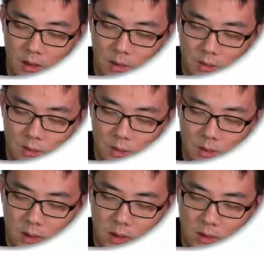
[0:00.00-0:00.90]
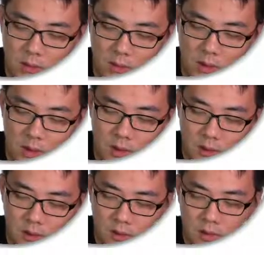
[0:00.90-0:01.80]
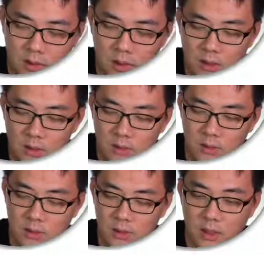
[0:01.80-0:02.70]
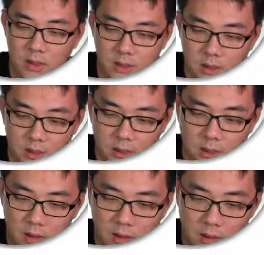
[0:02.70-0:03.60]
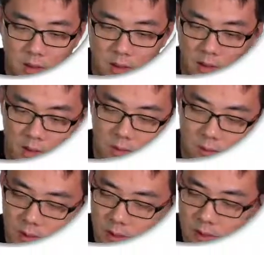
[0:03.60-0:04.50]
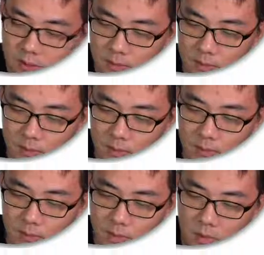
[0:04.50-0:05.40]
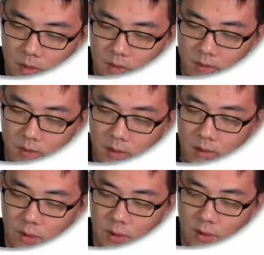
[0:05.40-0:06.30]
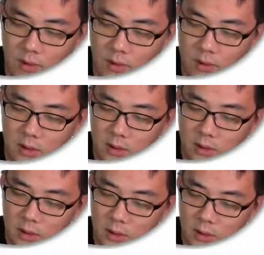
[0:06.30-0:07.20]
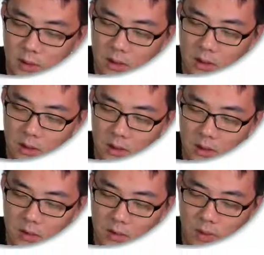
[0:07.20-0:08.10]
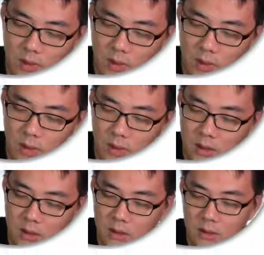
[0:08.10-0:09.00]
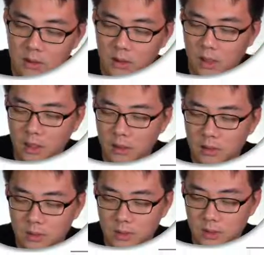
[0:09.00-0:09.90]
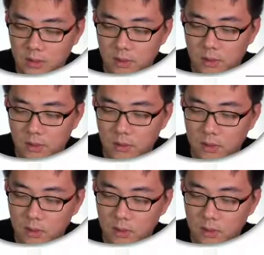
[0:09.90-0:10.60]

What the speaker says: Two e two t, okay. So this case here, this would be v one du one dt. Okay. So this is what you do.